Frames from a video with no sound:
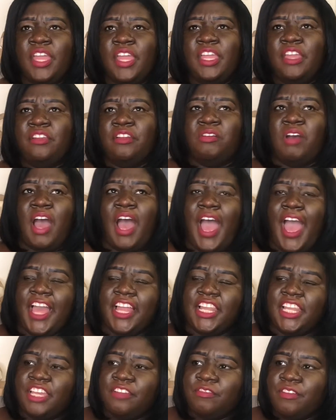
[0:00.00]
you know,
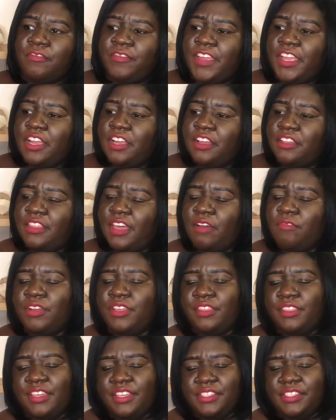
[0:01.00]
highly revered, that
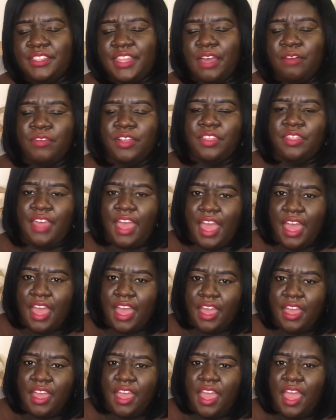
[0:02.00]
were this, that were
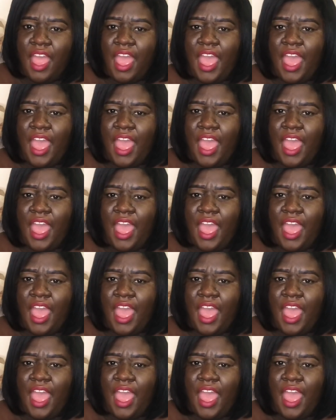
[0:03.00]
that.